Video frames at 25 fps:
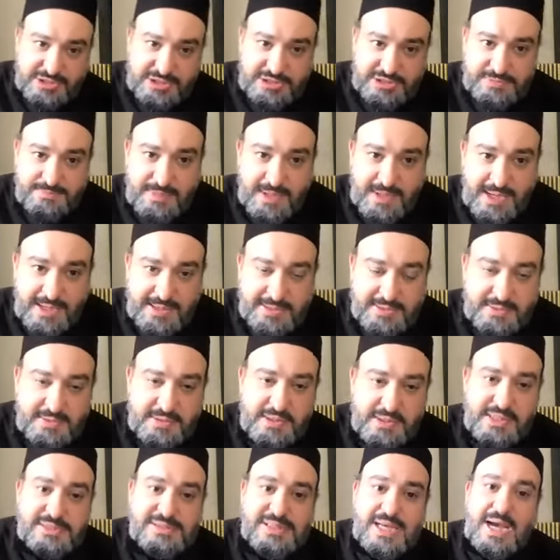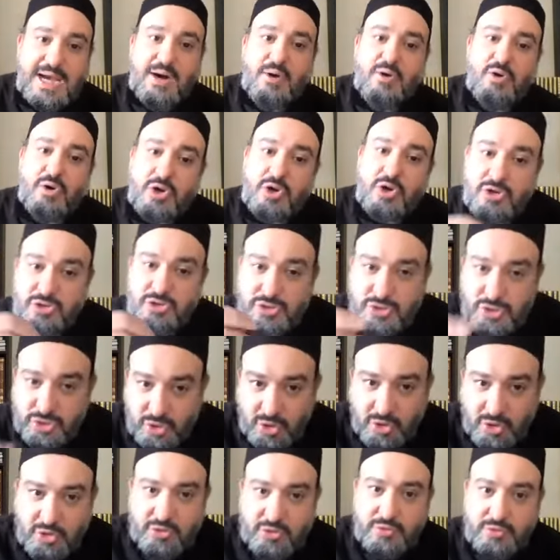is bad, it's our
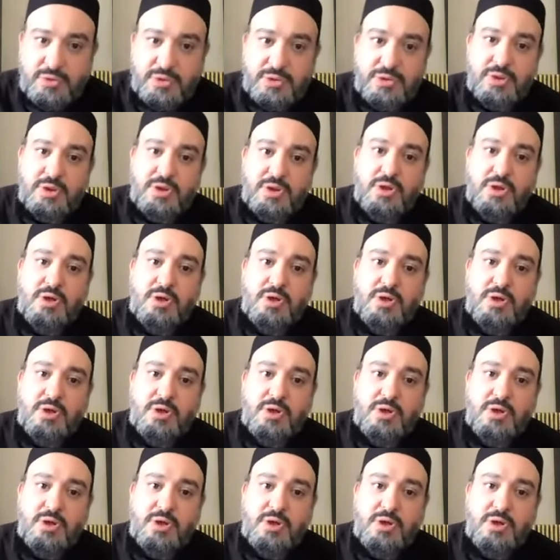concern